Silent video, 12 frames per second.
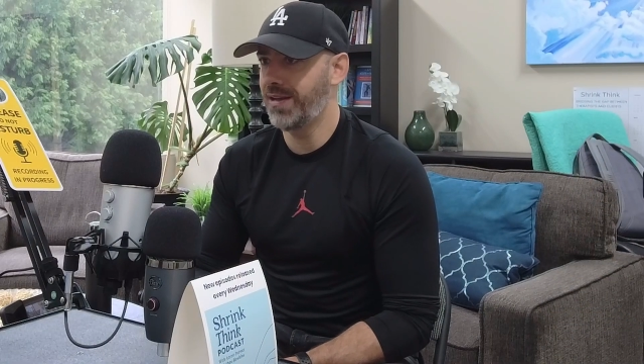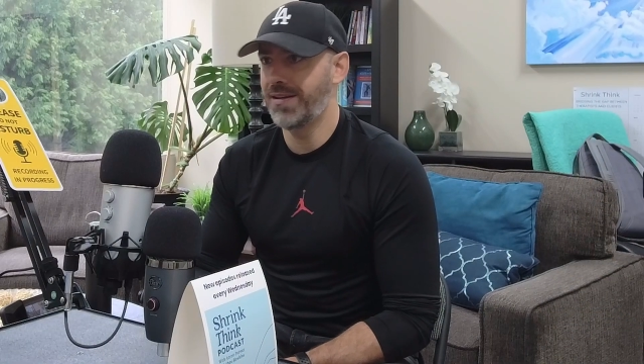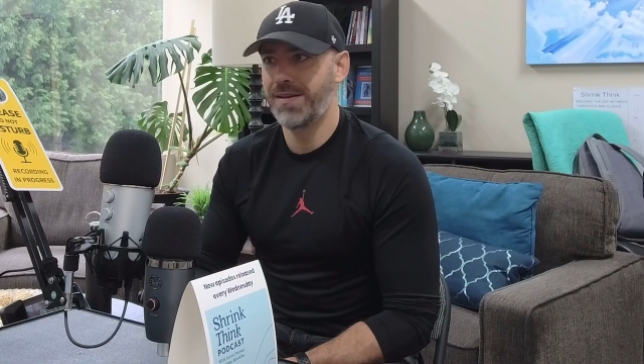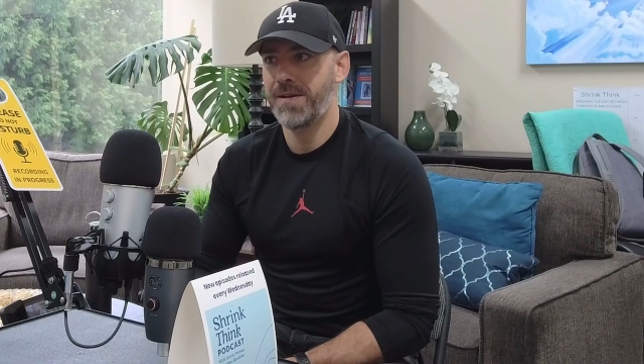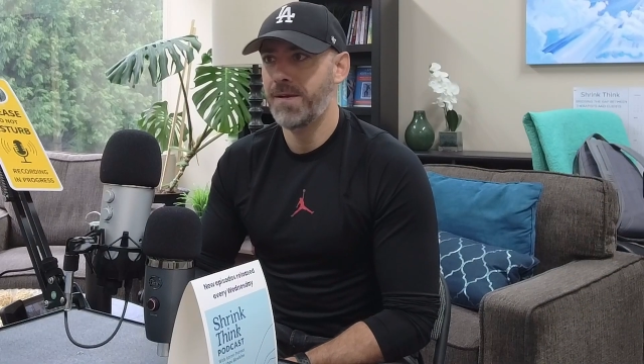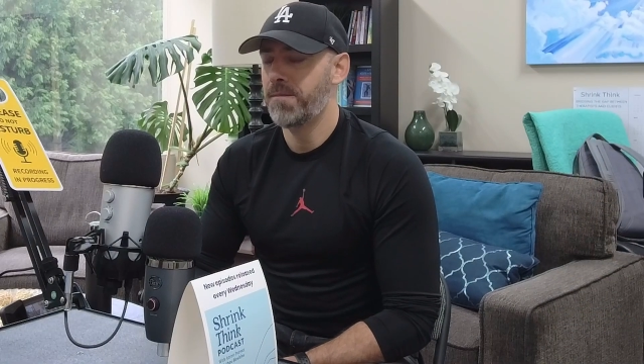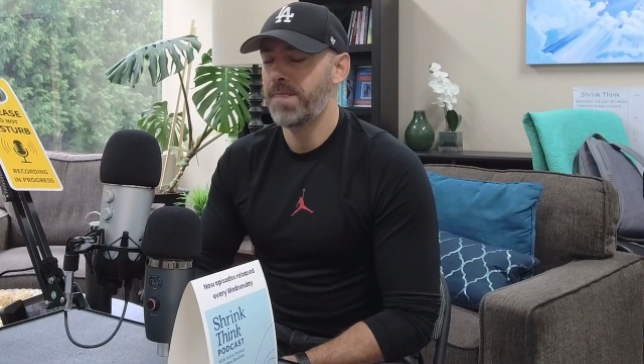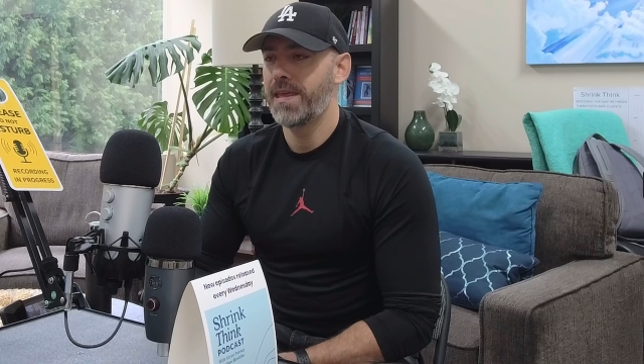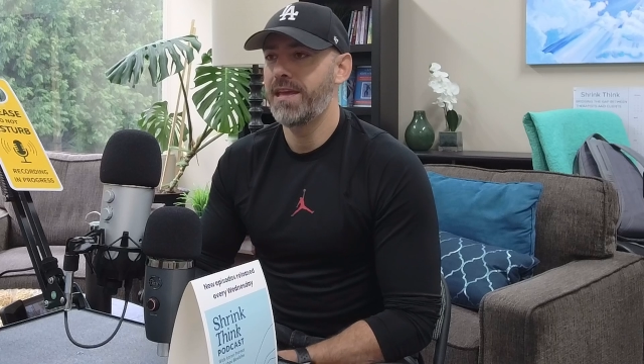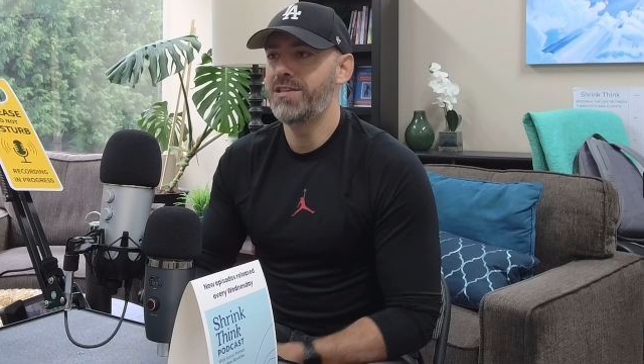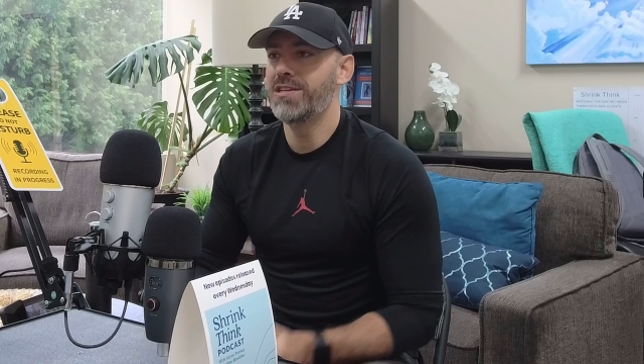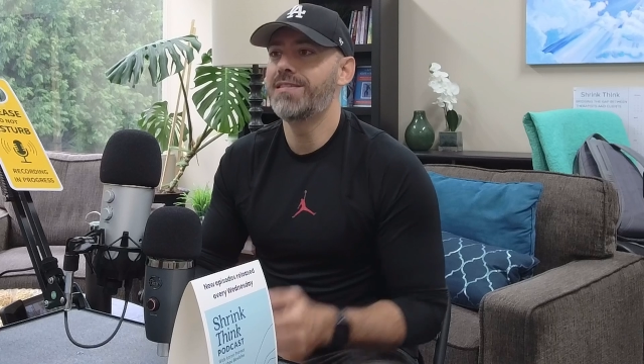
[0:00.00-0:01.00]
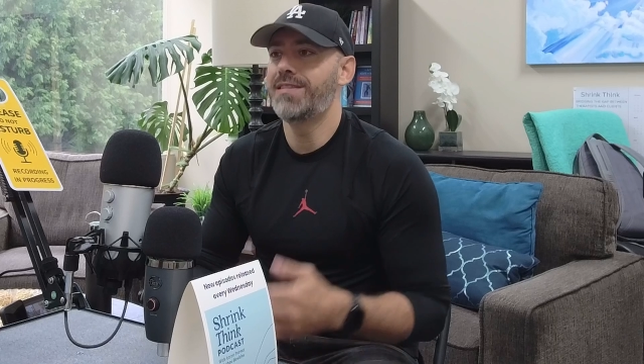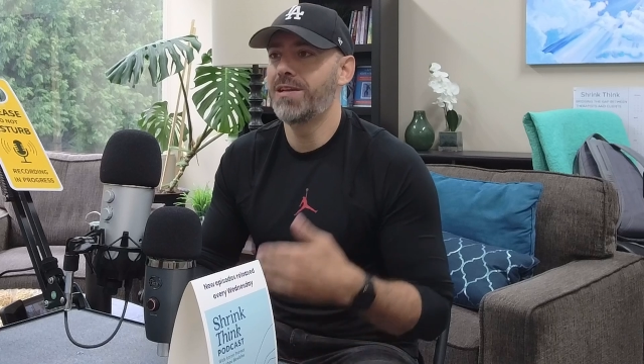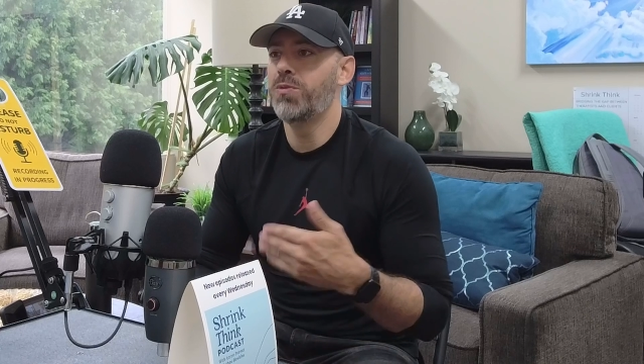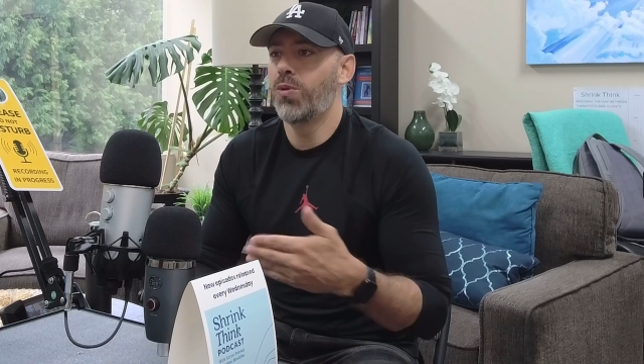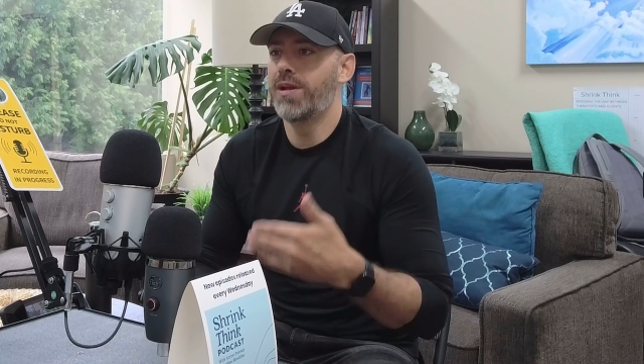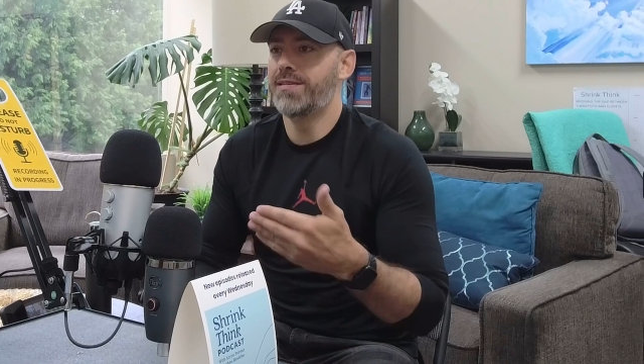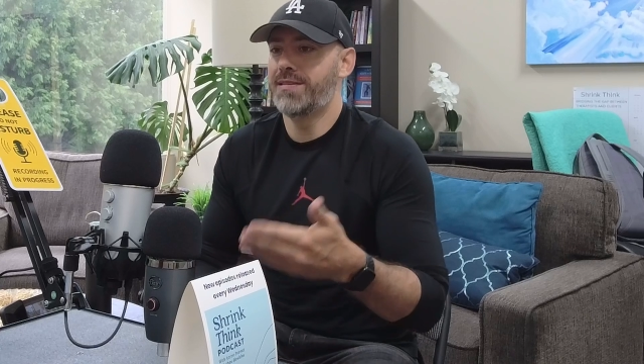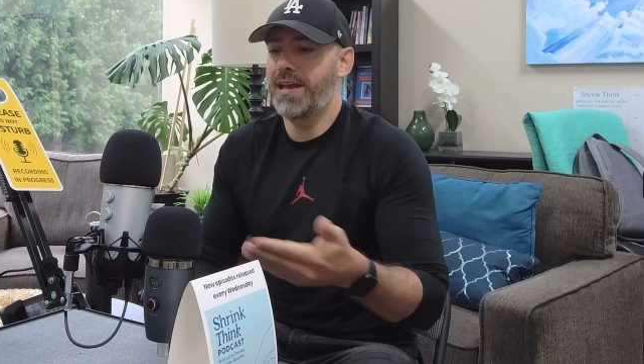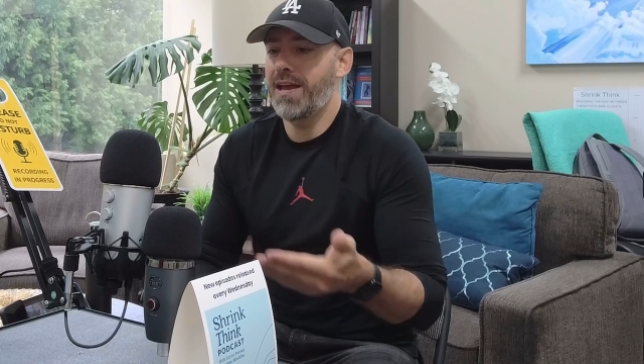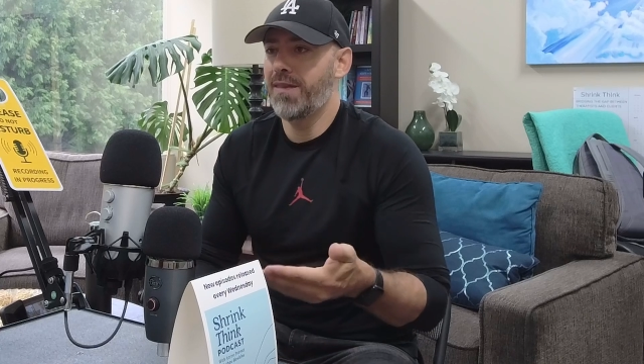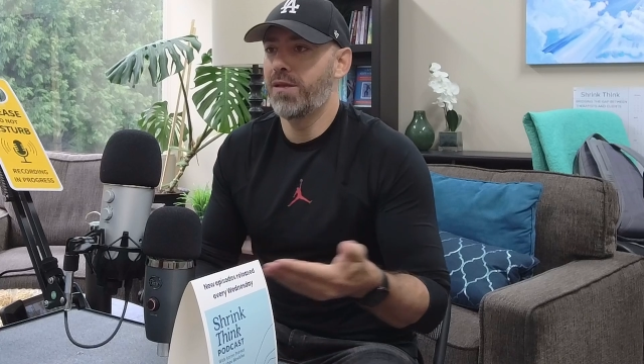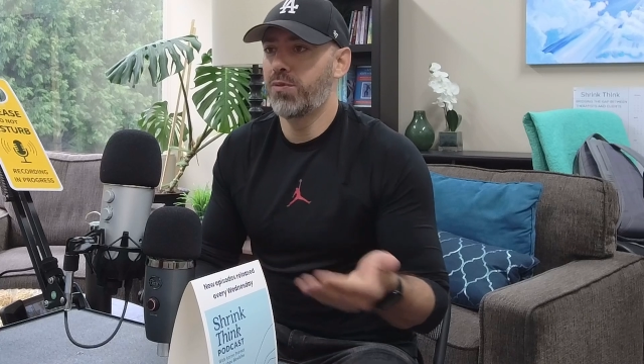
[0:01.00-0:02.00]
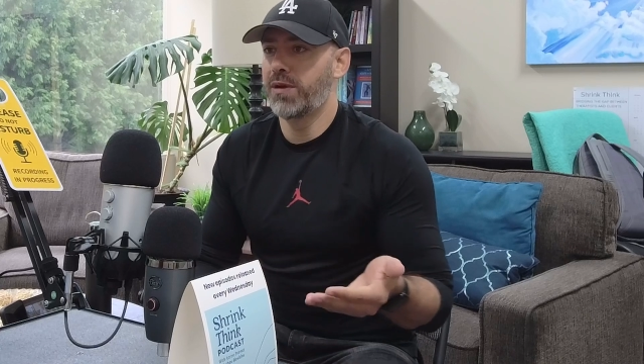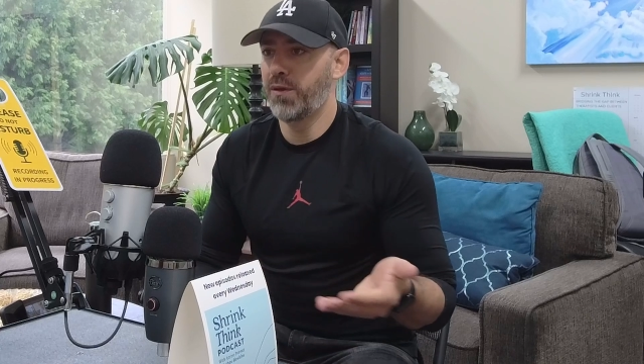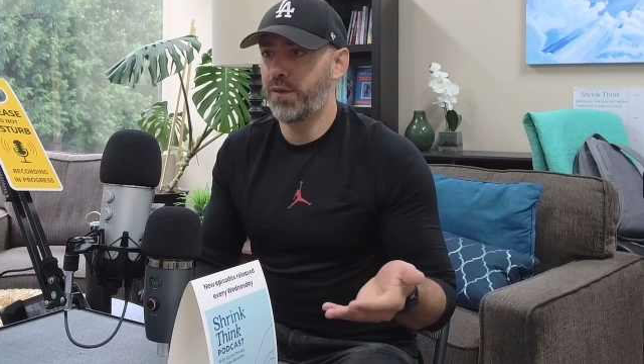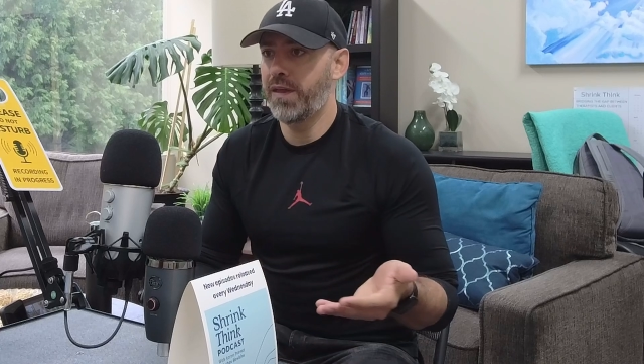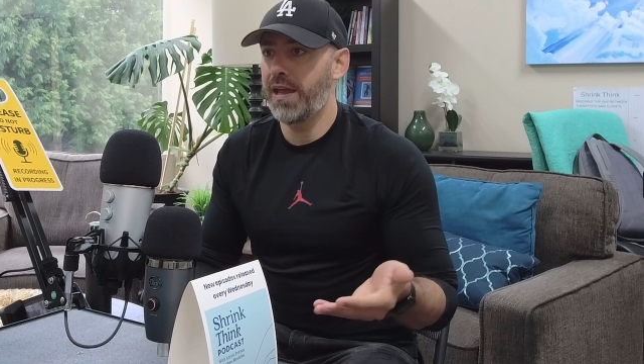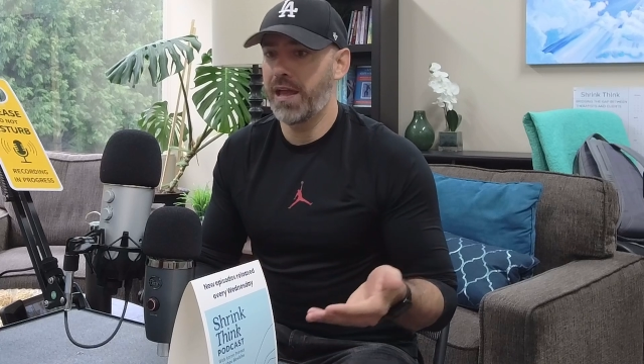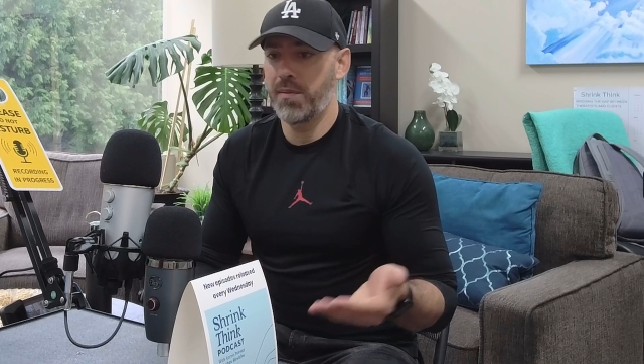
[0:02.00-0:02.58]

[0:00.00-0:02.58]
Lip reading: He just didn't want to say the real thing.